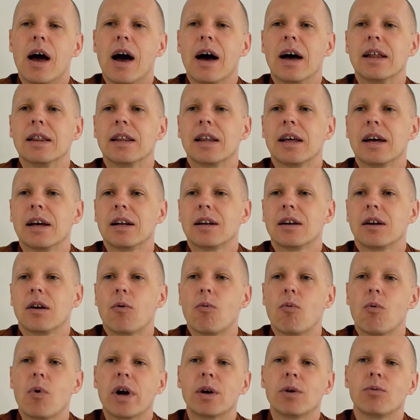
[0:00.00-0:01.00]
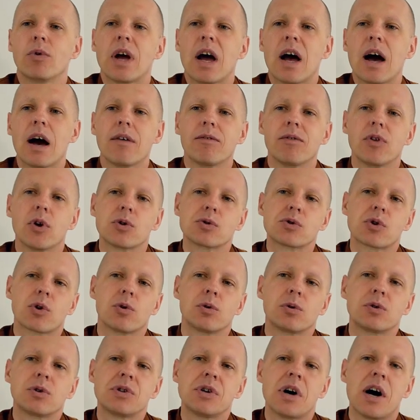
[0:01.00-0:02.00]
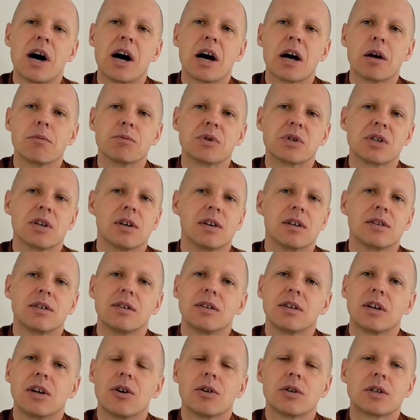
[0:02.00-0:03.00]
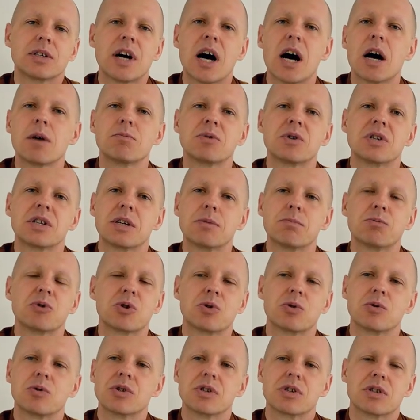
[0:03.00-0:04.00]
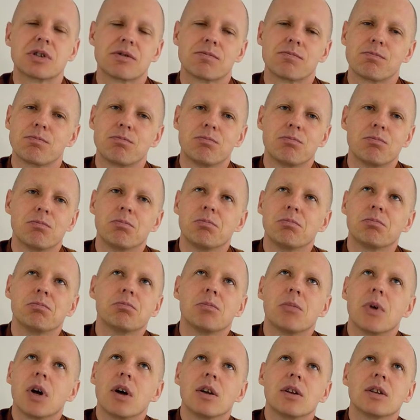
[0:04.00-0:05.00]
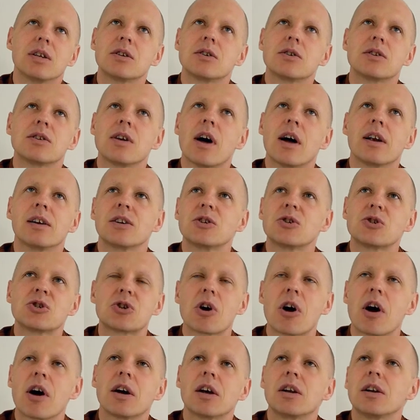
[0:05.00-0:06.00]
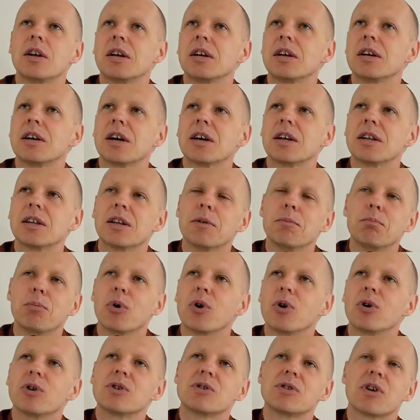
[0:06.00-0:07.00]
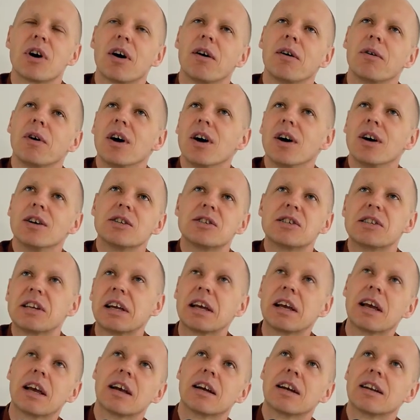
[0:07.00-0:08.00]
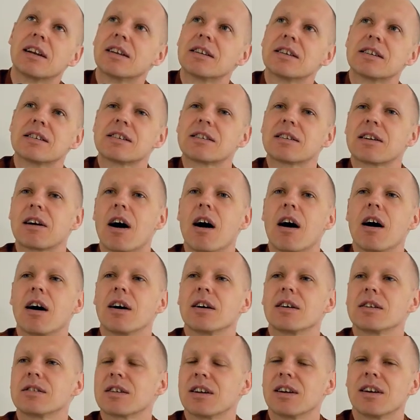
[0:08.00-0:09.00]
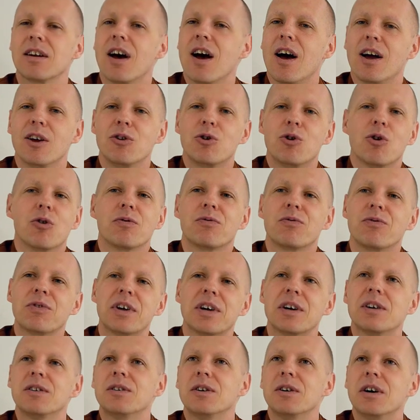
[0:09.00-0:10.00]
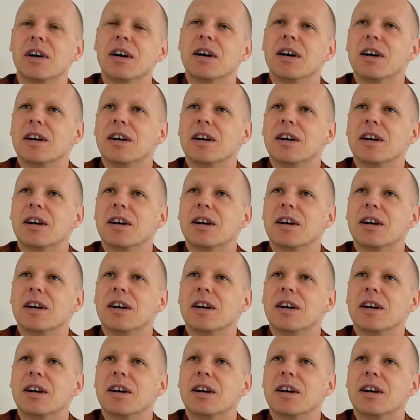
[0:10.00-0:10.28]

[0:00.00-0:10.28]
And then when we have those good times, and you know, time seems to just, the sun is shining and the birds are singing in the skies and you don't feel